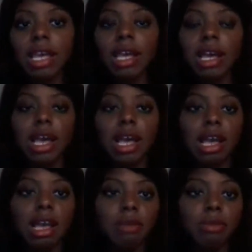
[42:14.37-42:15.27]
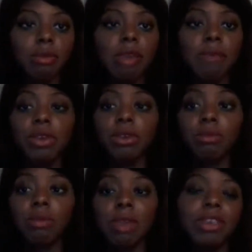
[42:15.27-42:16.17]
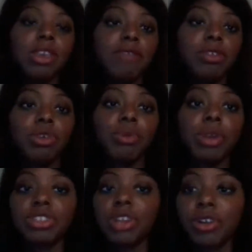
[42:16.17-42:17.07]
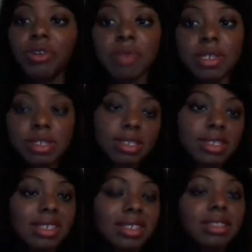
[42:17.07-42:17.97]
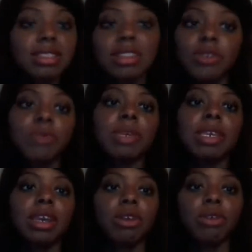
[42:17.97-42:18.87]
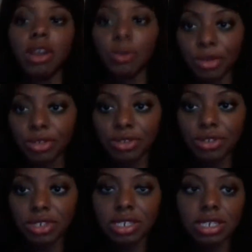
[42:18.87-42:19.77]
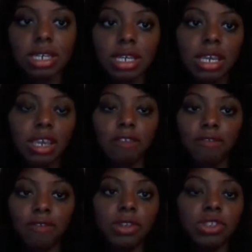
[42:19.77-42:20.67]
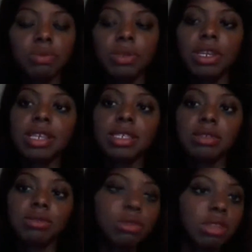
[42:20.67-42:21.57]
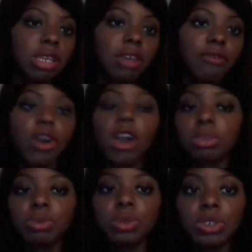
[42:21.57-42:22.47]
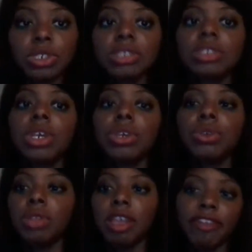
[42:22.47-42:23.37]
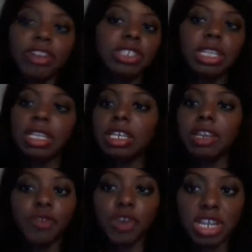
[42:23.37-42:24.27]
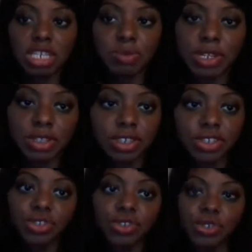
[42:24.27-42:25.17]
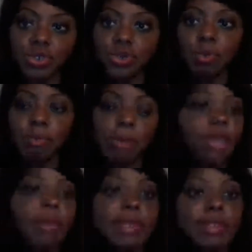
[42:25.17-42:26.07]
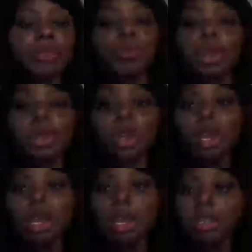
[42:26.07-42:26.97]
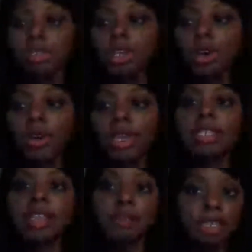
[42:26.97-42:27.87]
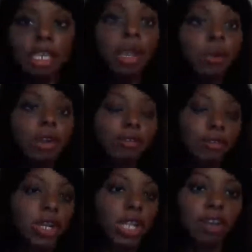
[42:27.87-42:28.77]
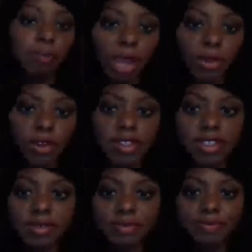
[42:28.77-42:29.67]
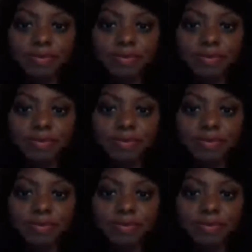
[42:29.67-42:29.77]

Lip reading: Maybe even you want to start your own business. This can still be a great opportunity in the future, because really for entrepreneurs, you leverage any of your experiences to make your business work. So it can definitely work for a lot of backgrounds.